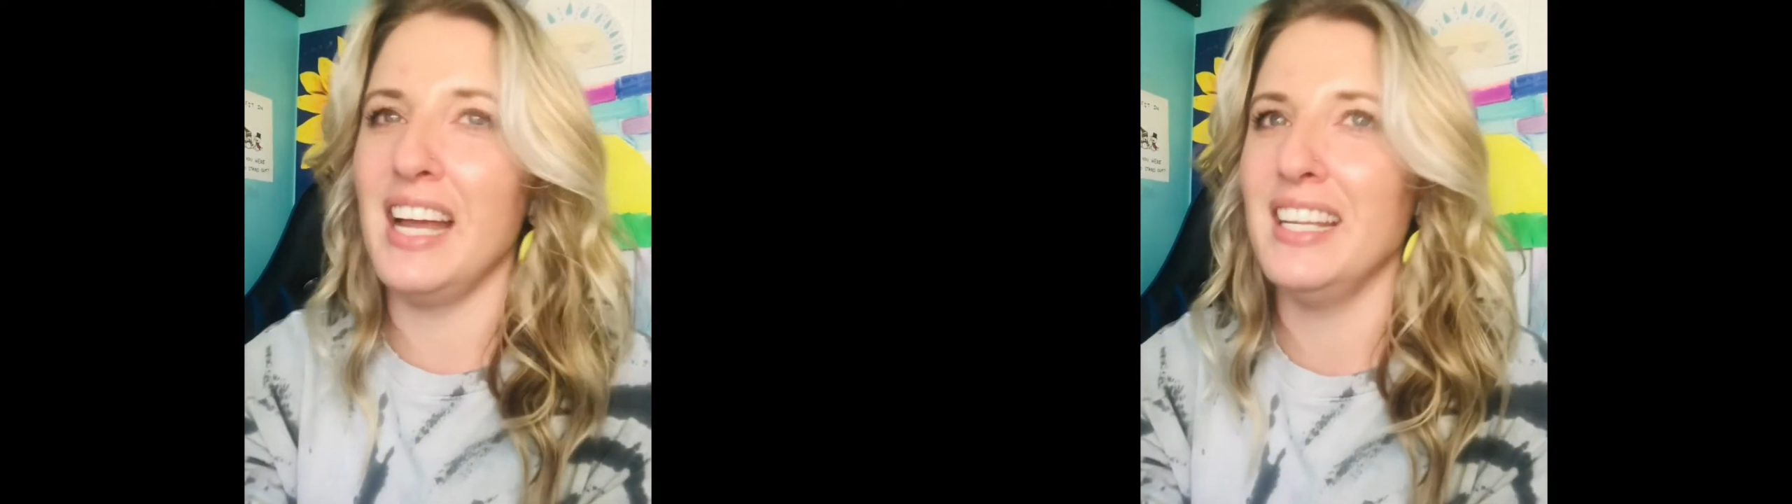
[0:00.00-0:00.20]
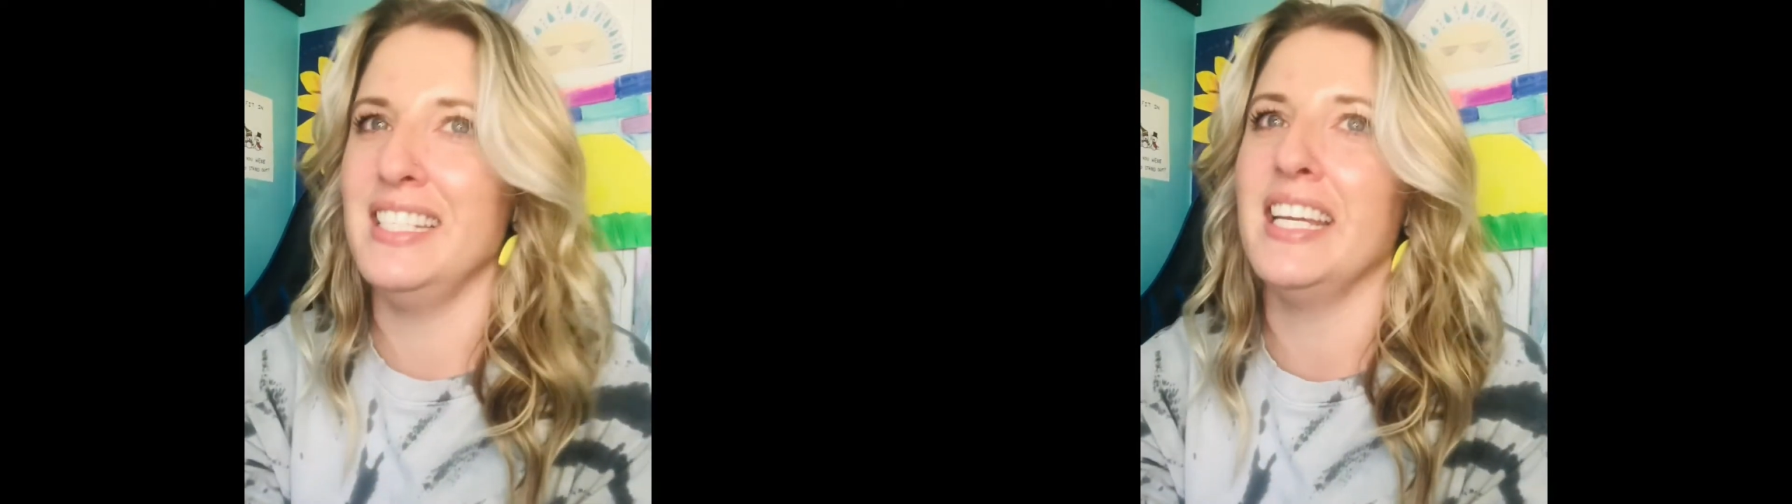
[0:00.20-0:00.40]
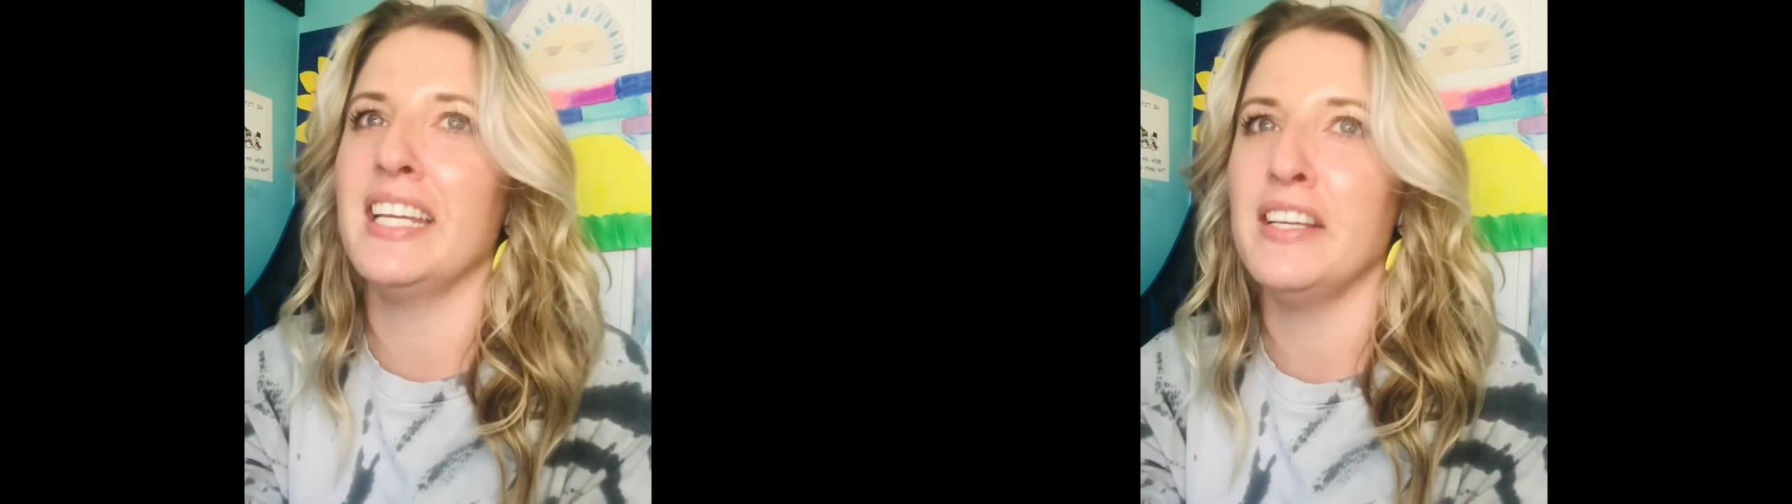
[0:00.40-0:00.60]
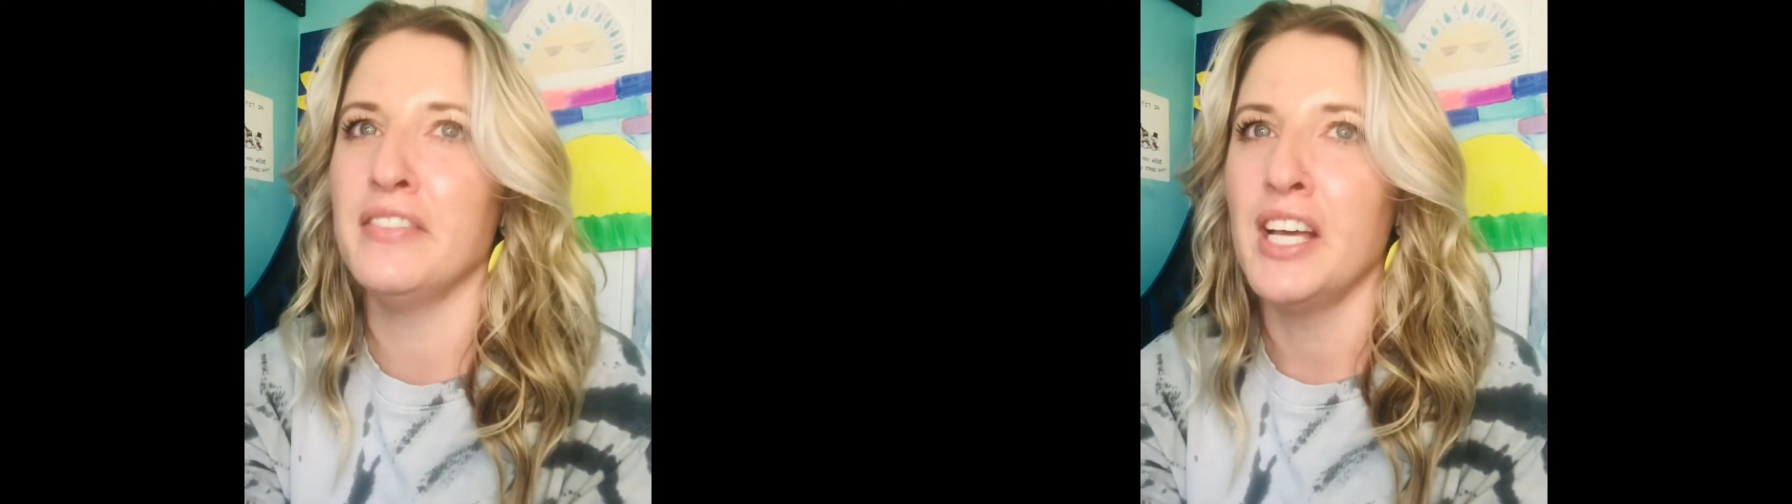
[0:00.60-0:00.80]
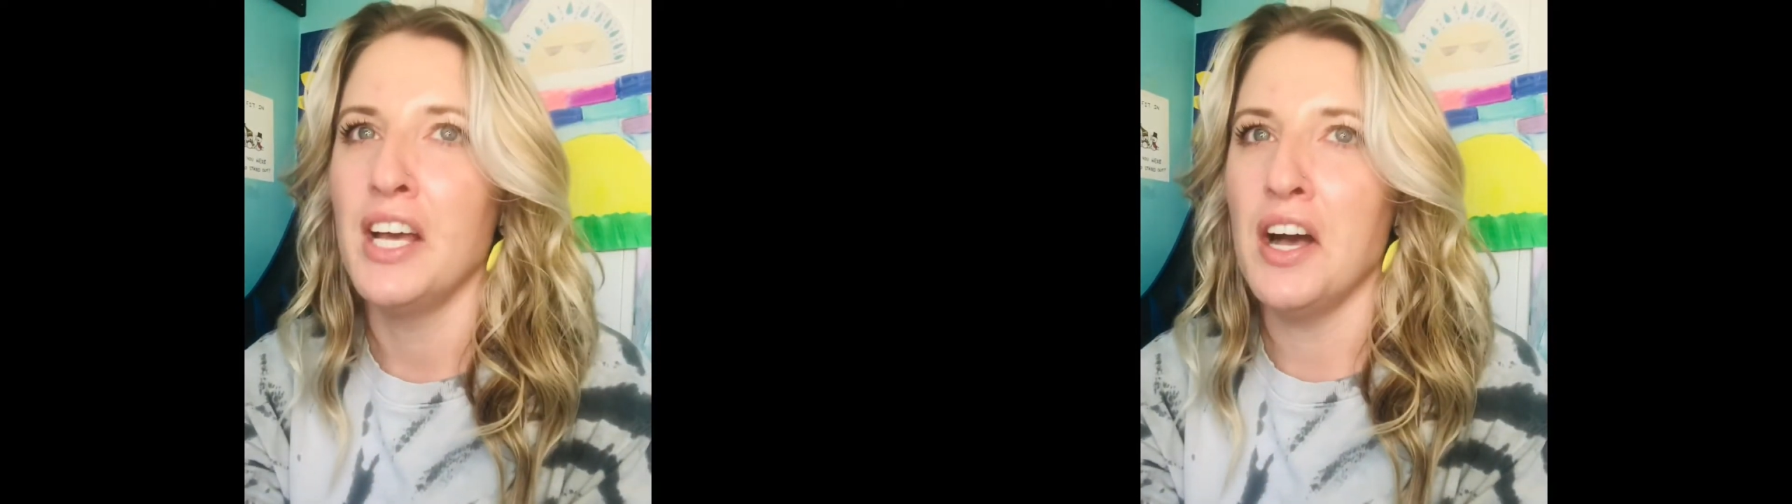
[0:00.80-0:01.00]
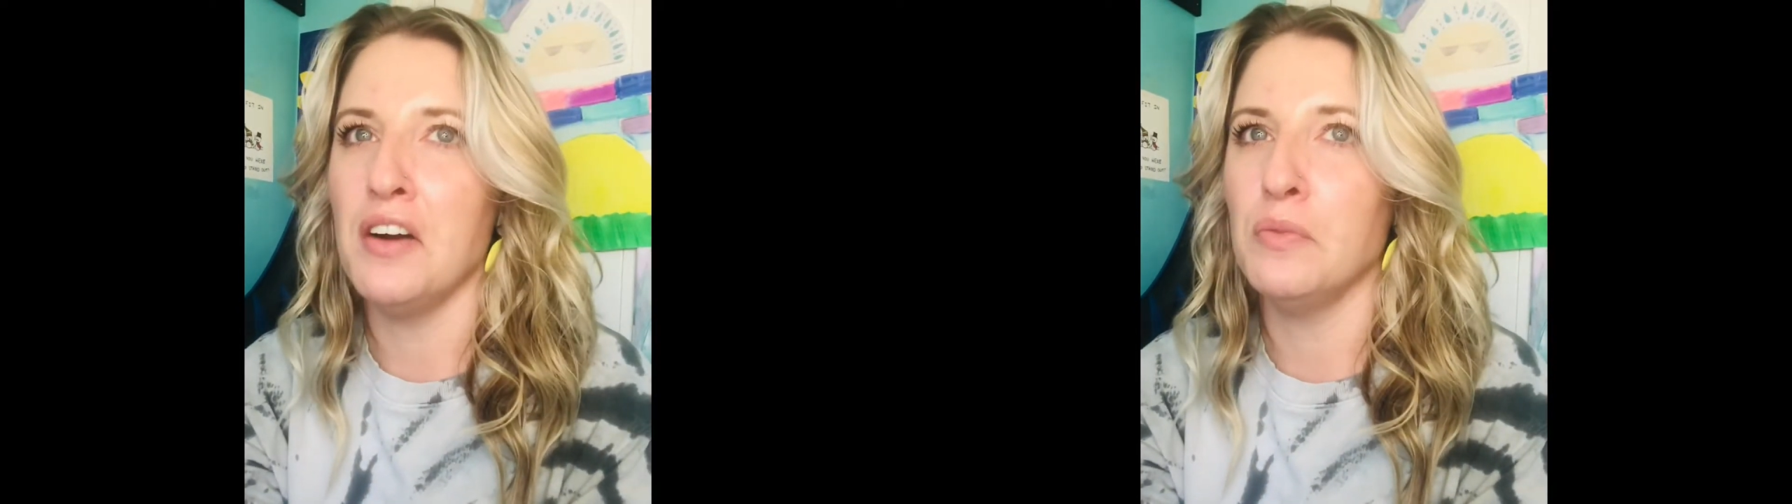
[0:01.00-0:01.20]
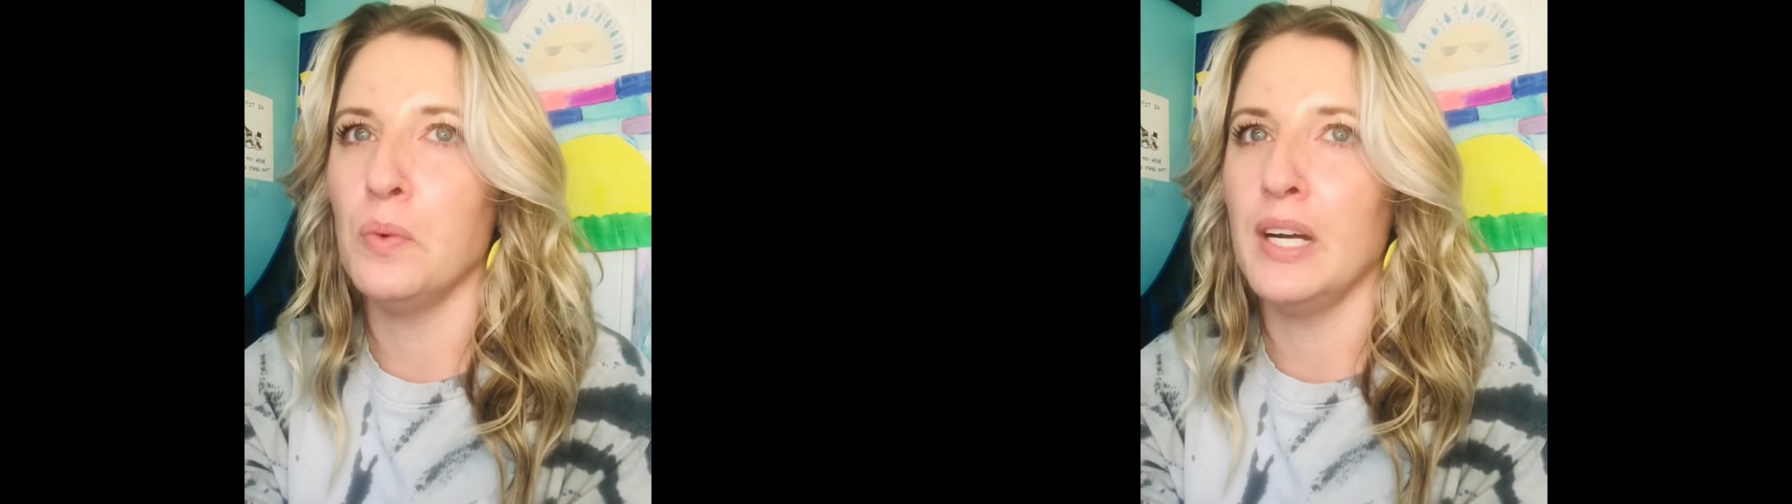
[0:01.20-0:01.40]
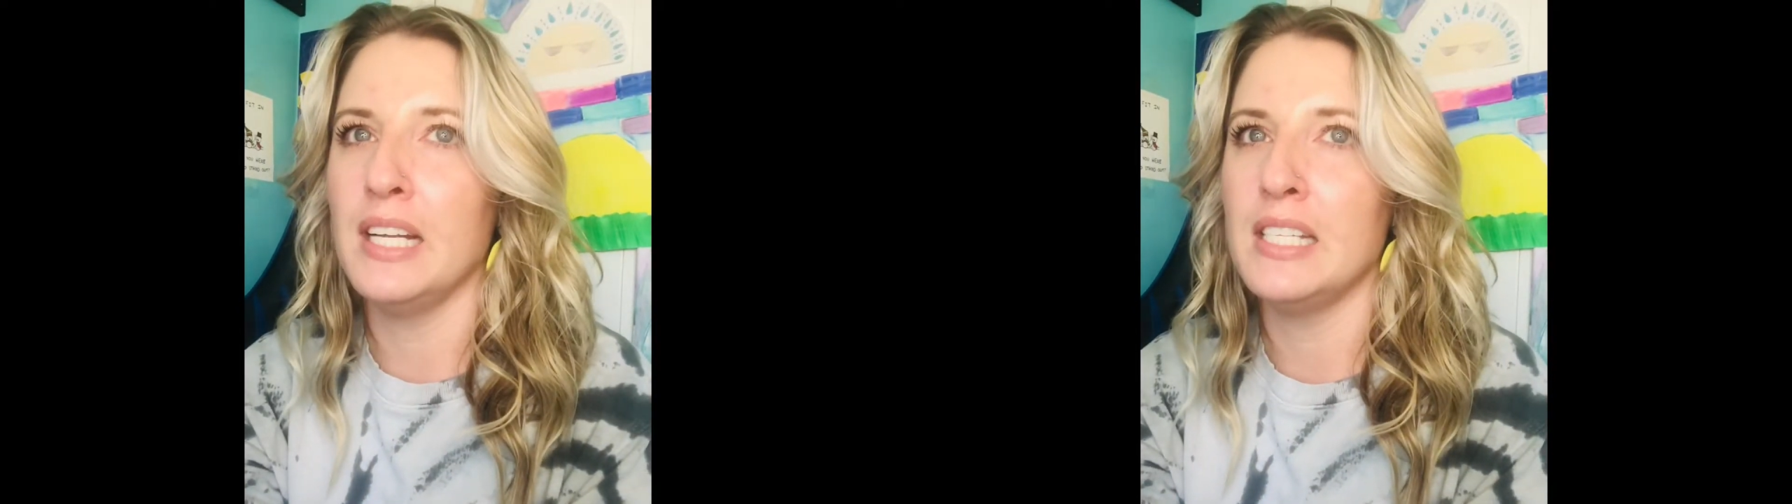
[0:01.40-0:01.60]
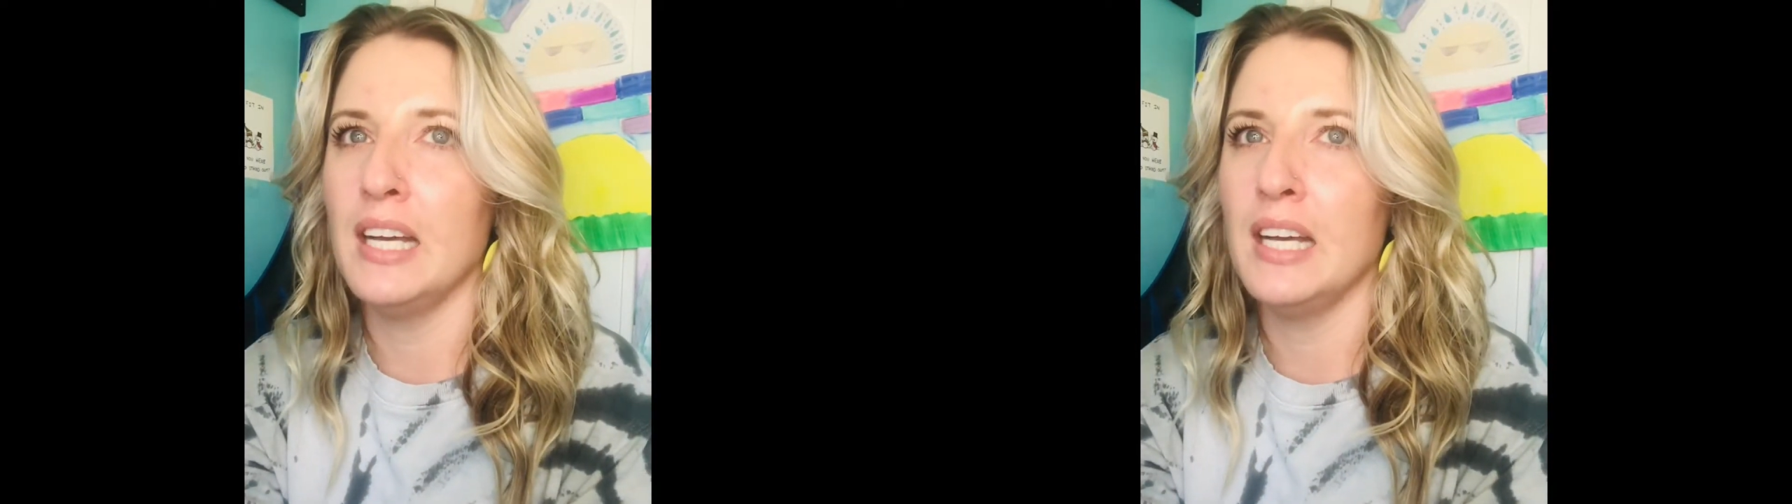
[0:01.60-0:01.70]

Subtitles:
indicative of what,